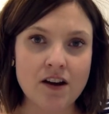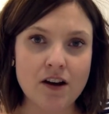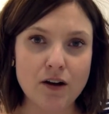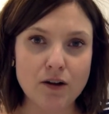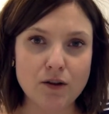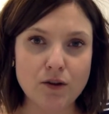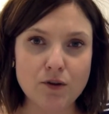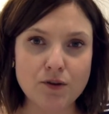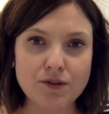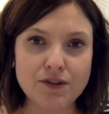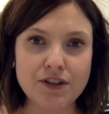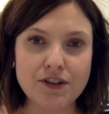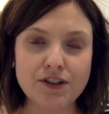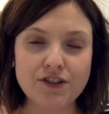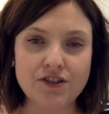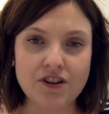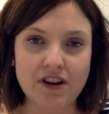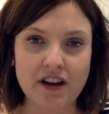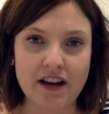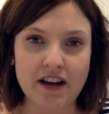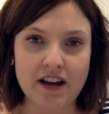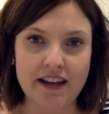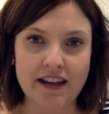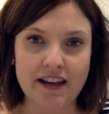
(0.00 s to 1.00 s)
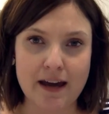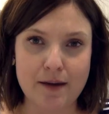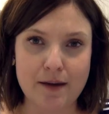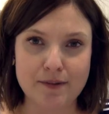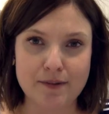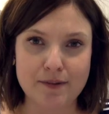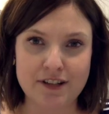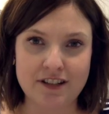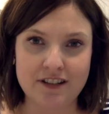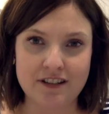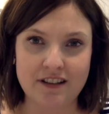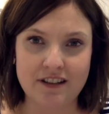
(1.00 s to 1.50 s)
I'll also try and
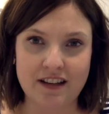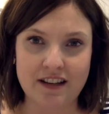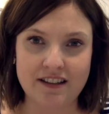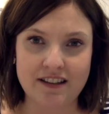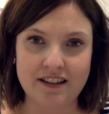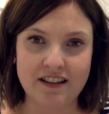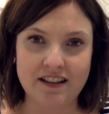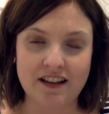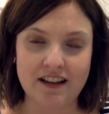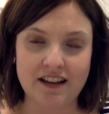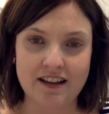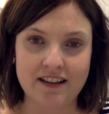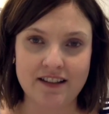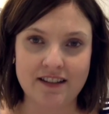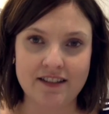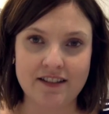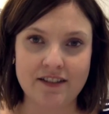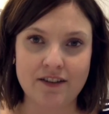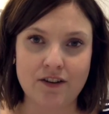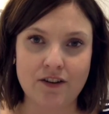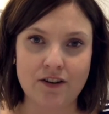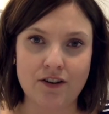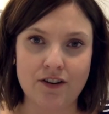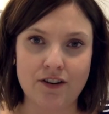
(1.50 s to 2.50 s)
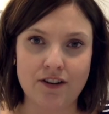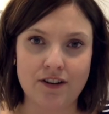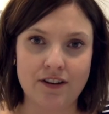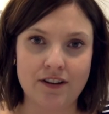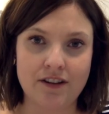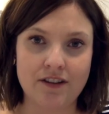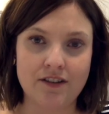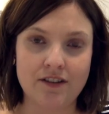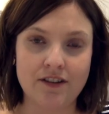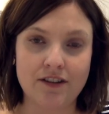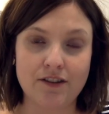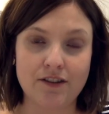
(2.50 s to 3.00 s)
capture tonight's class on
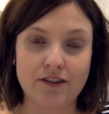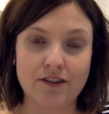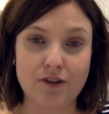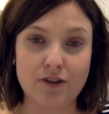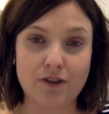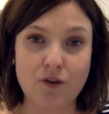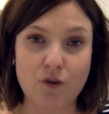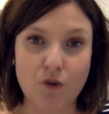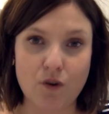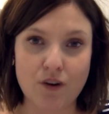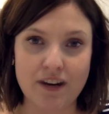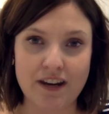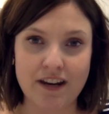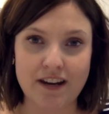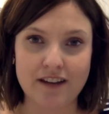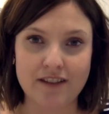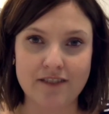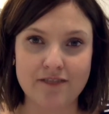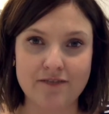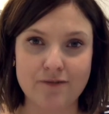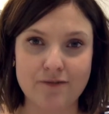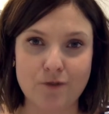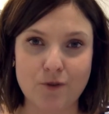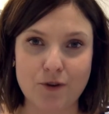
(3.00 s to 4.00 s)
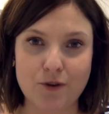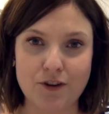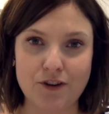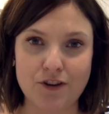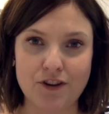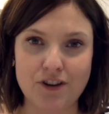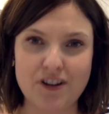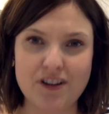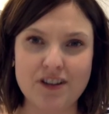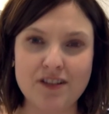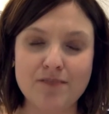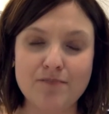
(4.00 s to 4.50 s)
the recording for
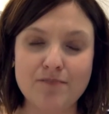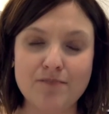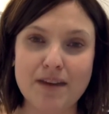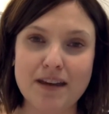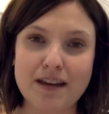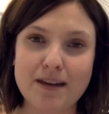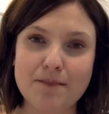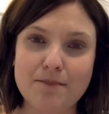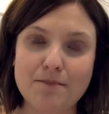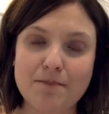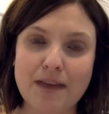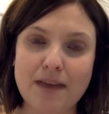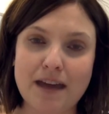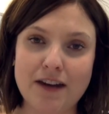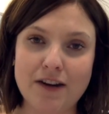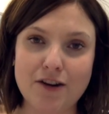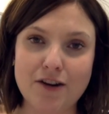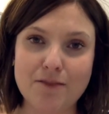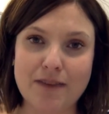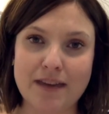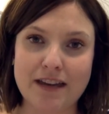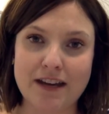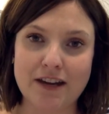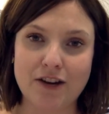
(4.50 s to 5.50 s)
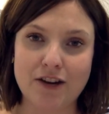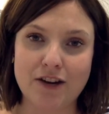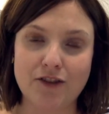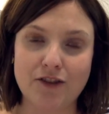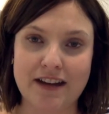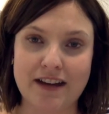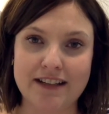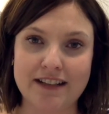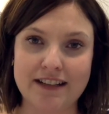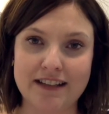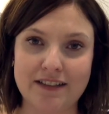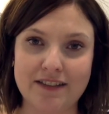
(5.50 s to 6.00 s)
you, but it may not make a
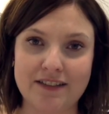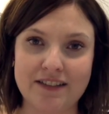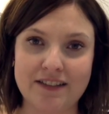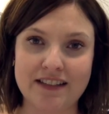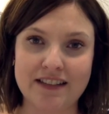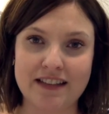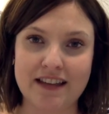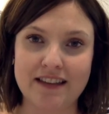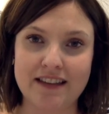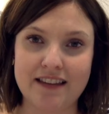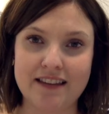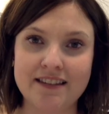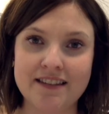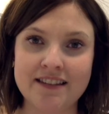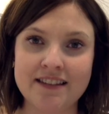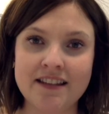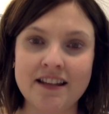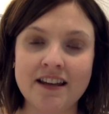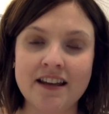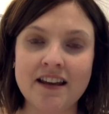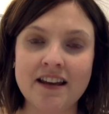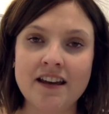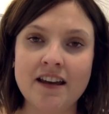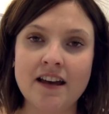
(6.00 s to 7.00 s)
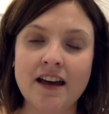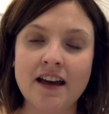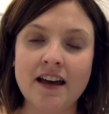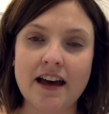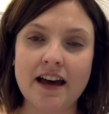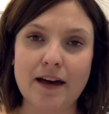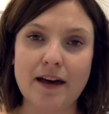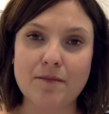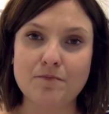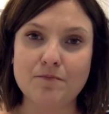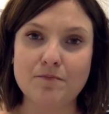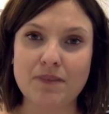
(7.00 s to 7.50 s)
great deal of sense
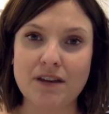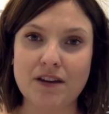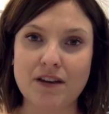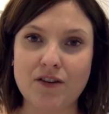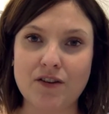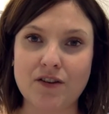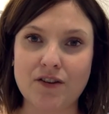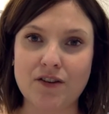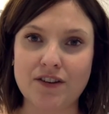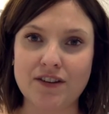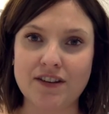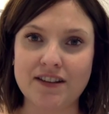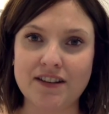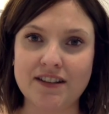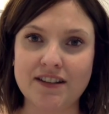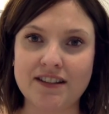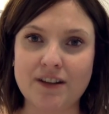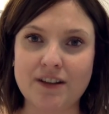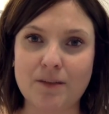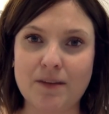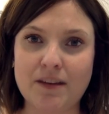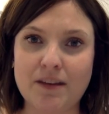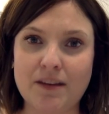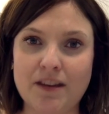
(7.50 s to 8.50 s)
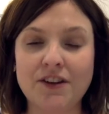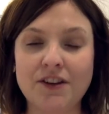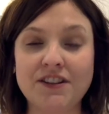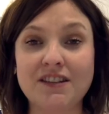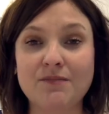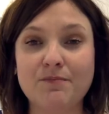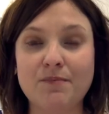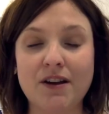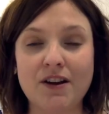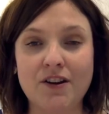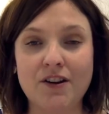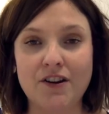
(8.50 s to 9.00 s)
because there'll be lots
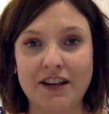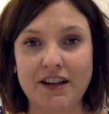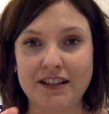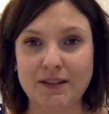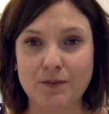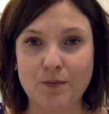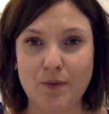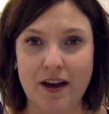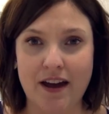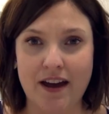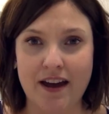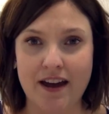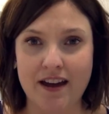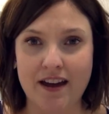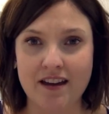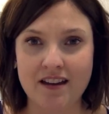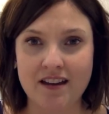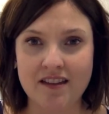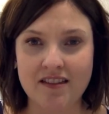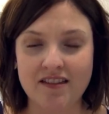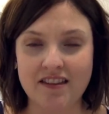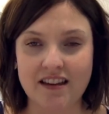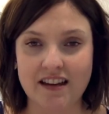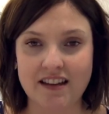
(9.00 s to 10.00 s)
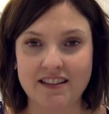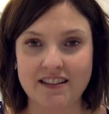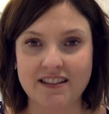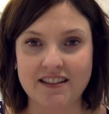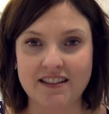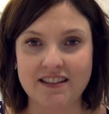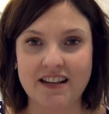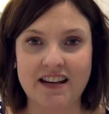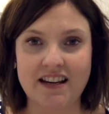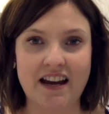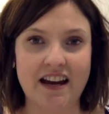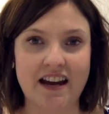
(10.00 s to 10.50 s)
of periods where there's
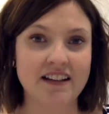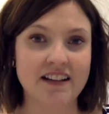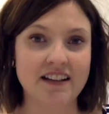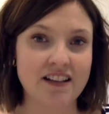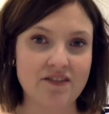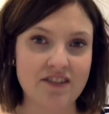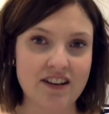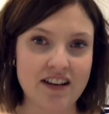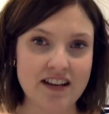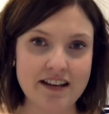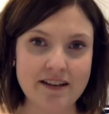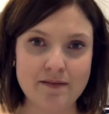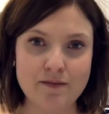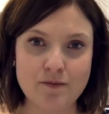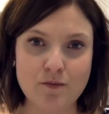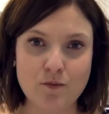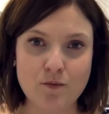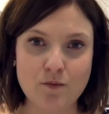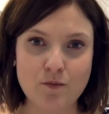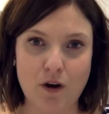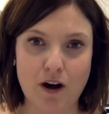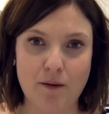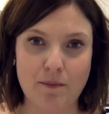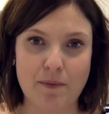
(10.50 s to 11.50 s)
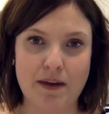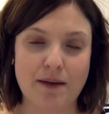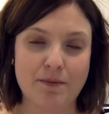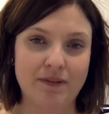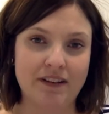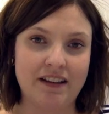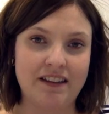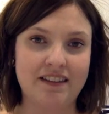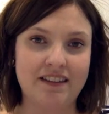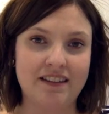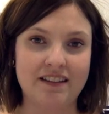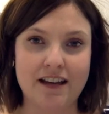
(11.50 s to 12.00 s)
inactivity while people
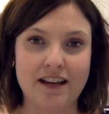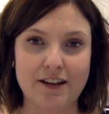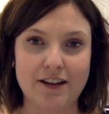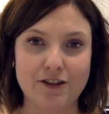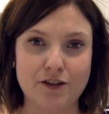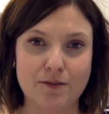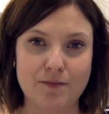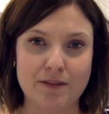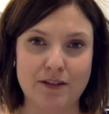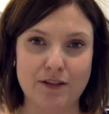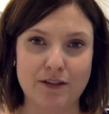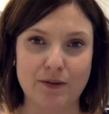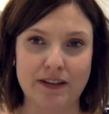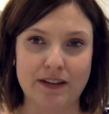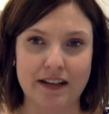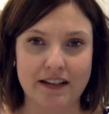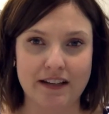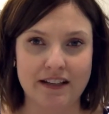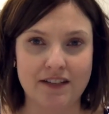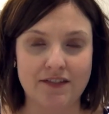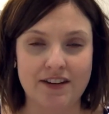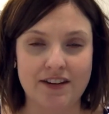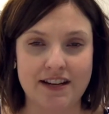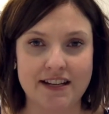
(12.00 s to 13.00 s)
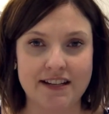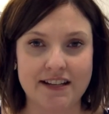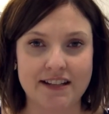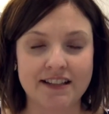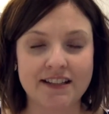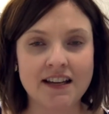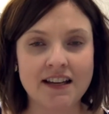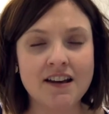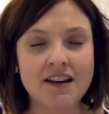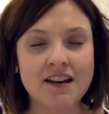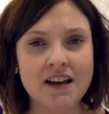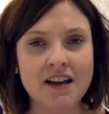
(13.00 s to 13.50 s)
in the classroom are doing activities,